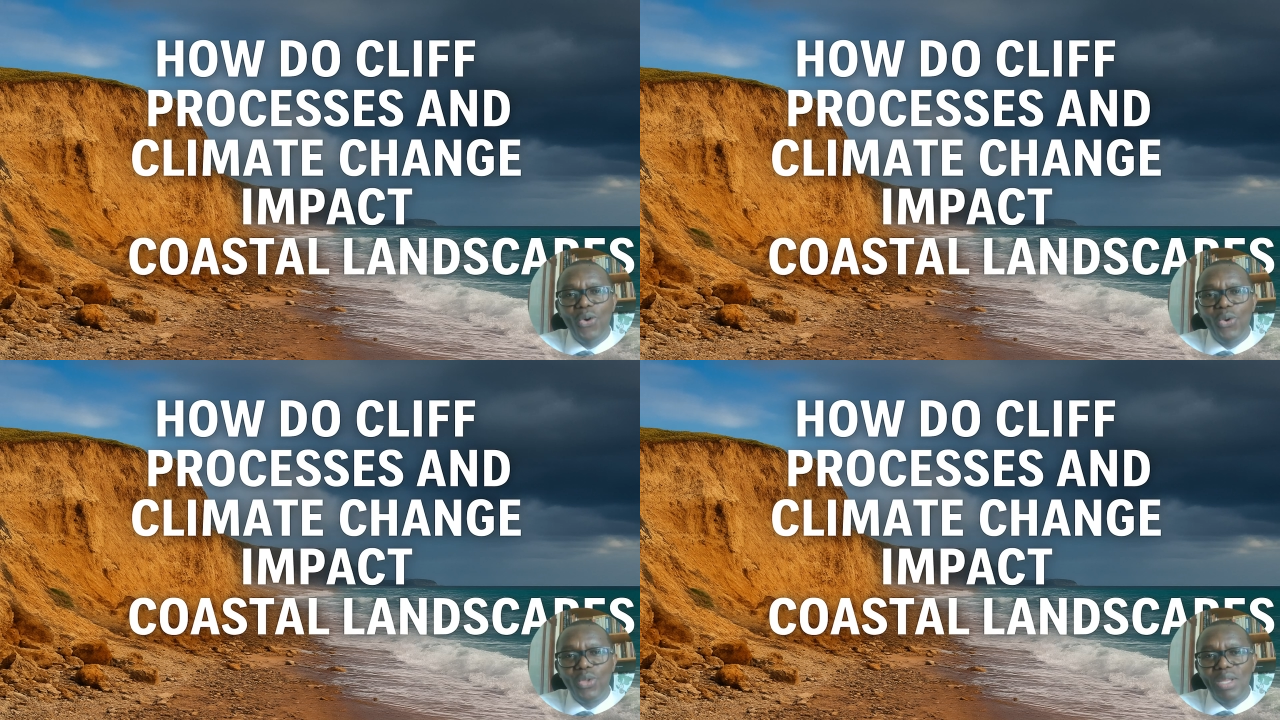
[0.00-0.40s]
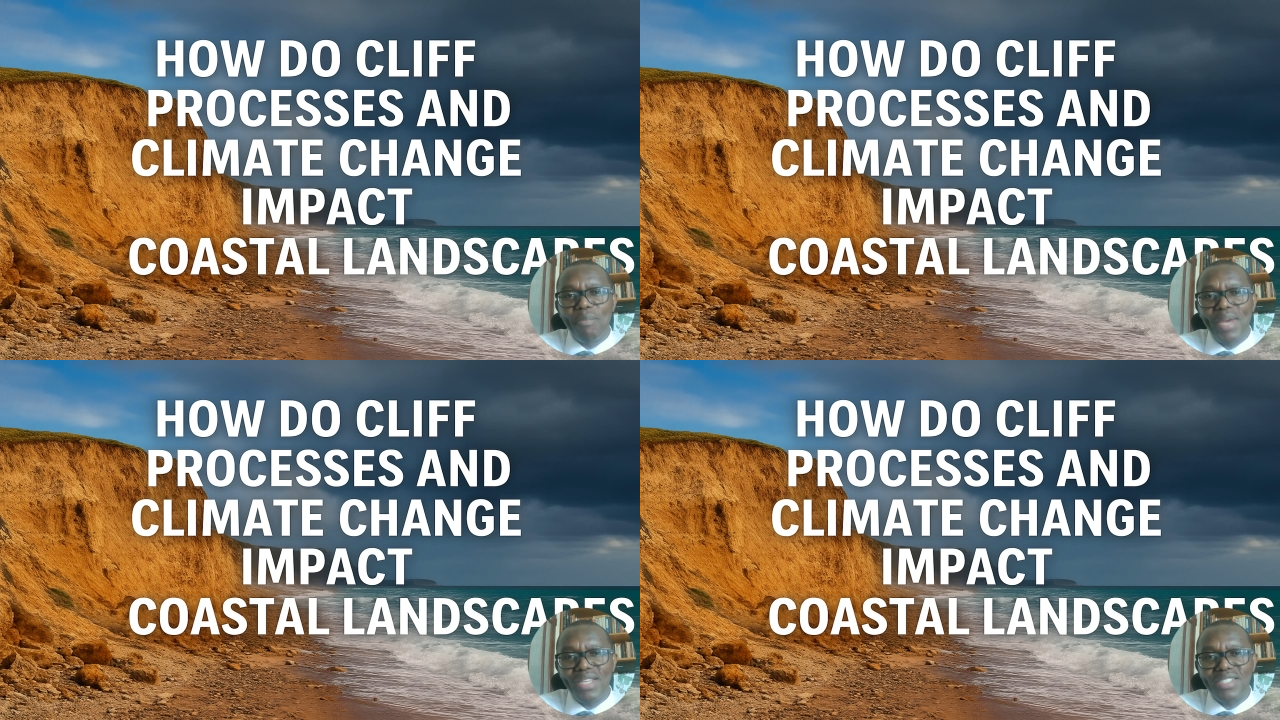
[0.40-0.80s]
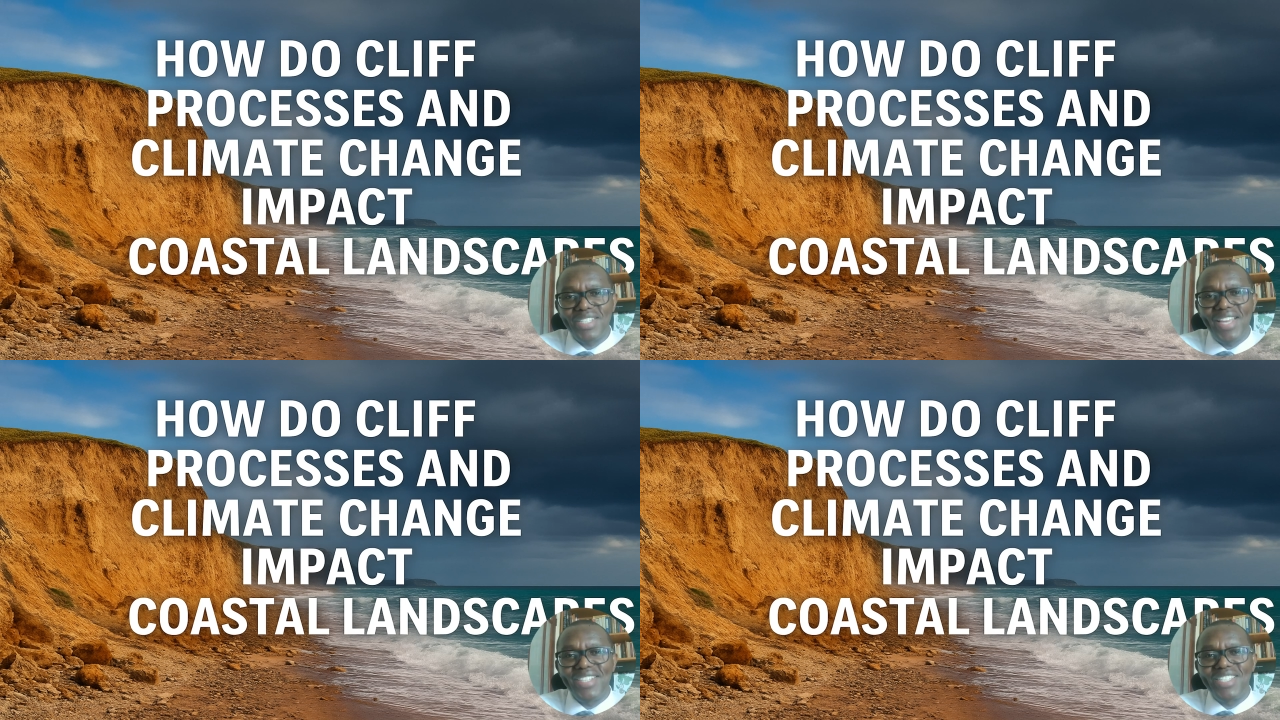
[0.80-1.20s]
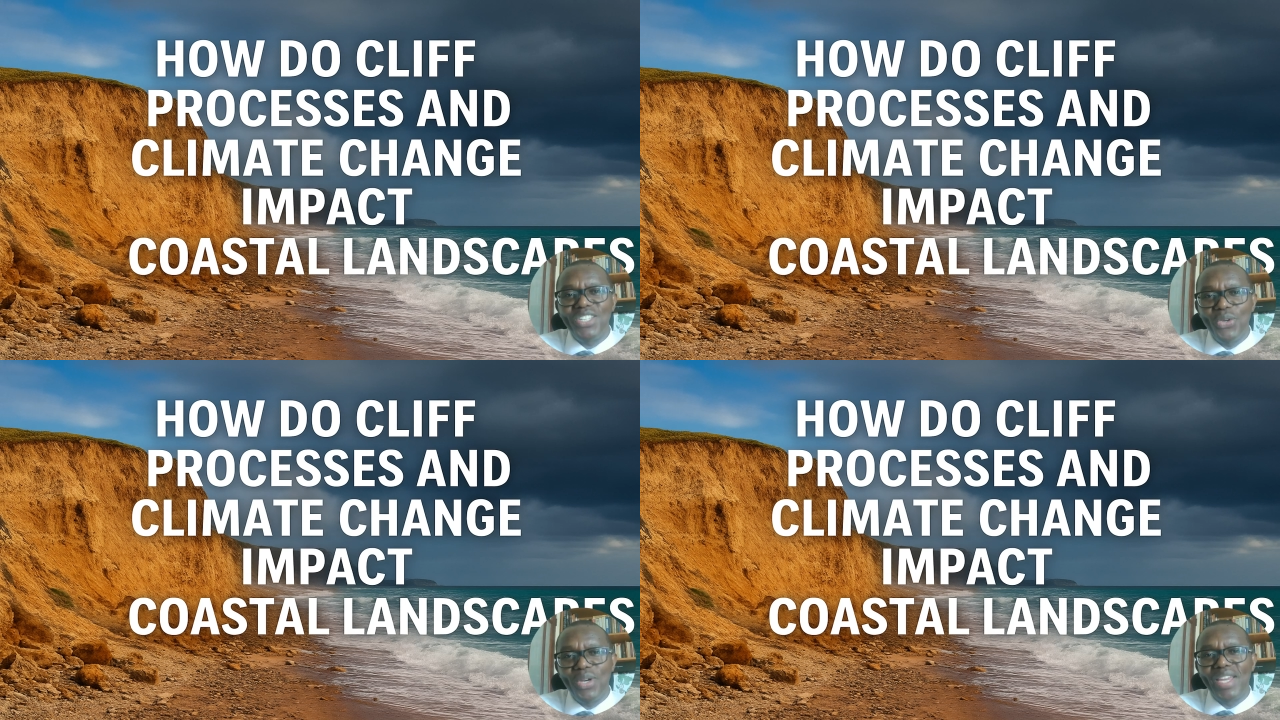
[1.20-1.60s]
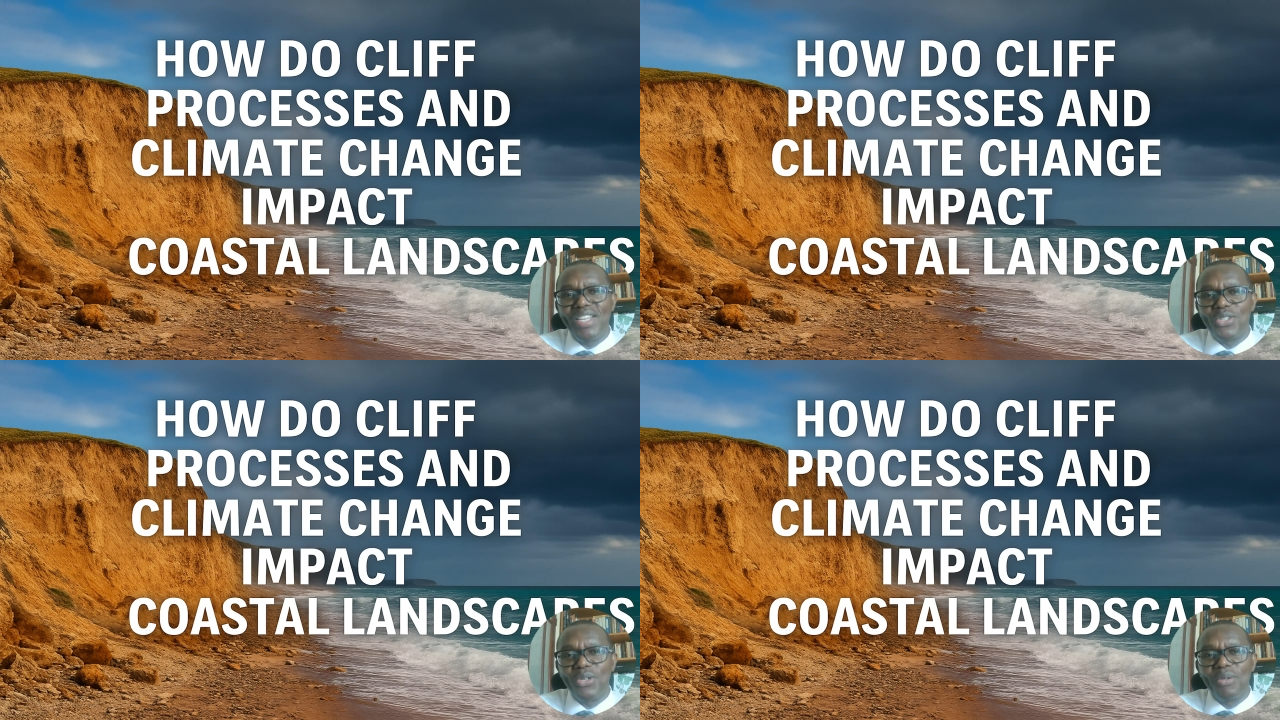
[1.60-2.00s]
All the best, and see you
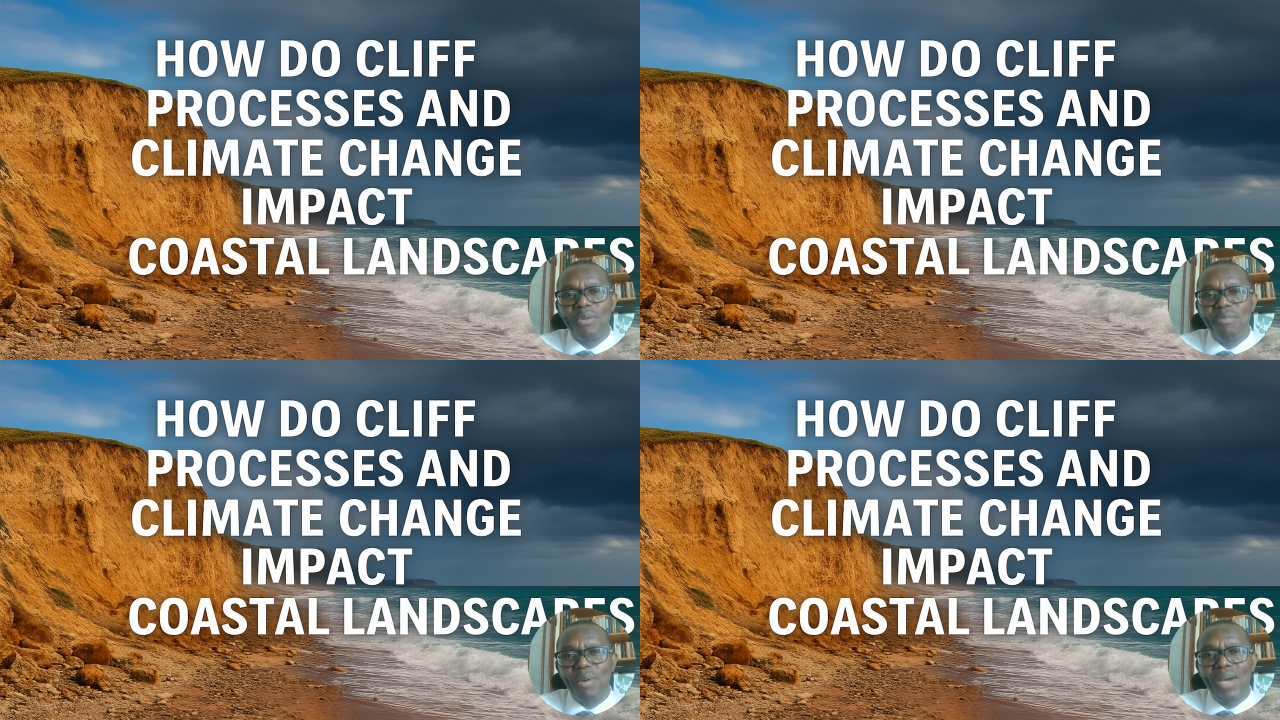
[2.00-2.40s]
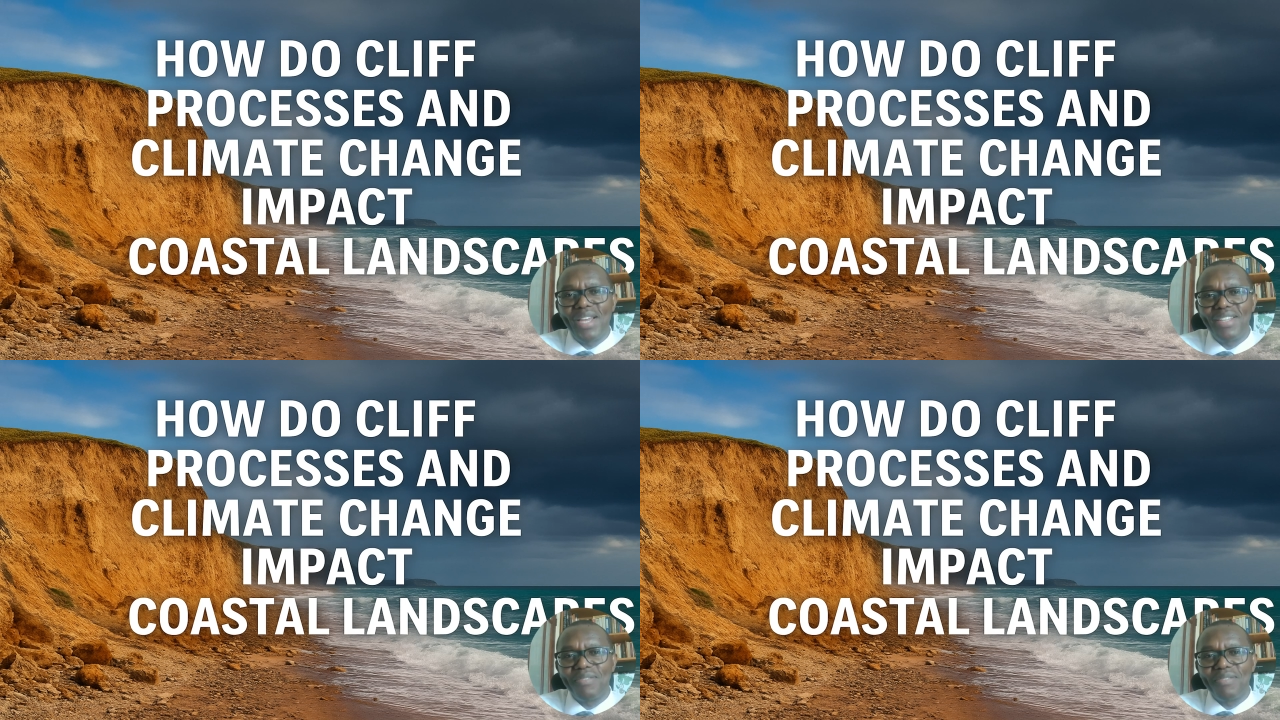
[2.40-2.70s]
again soon. Bye-bye.